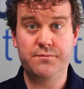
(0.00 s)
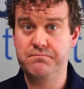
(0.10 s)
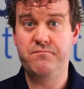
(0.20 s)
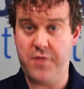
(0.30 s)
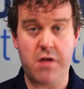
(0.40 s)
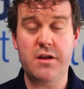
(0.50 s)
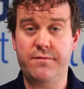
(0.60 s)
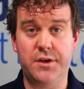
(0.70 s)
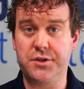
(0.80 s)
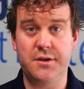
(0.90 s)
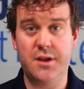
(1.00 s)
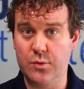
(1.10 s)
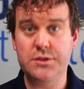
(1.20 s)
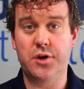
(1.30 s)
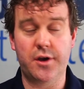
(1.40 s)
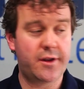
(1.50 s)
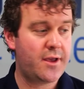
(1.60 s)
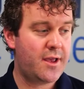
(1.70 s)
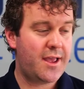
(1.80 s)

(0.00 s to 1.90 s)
very efficient, it was good,